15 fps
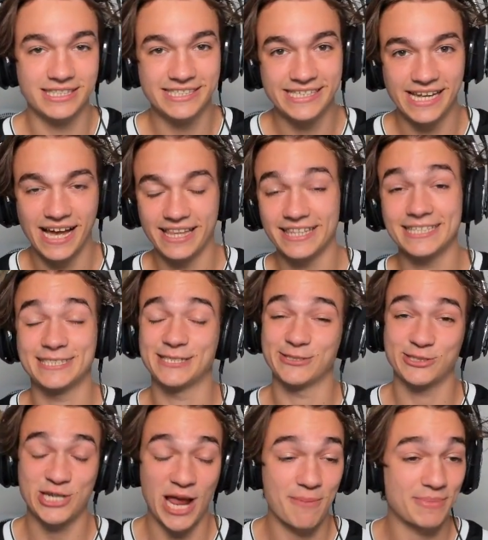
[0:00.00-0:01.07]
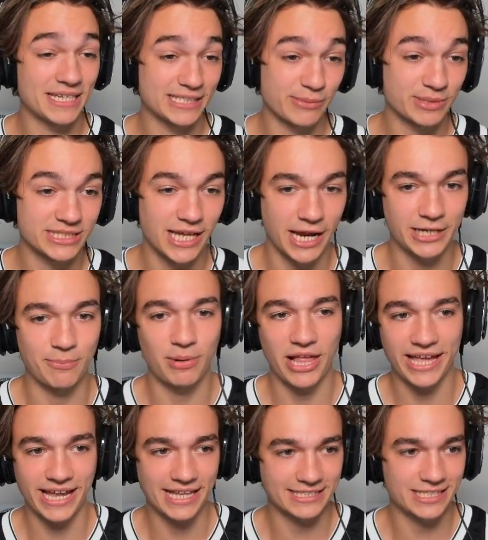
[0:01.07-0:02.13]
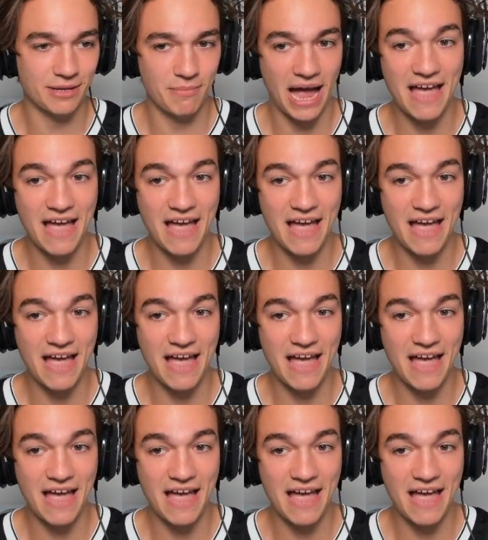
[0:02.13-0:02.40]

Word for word: the uh, this year's champions. I'm excited to play against them.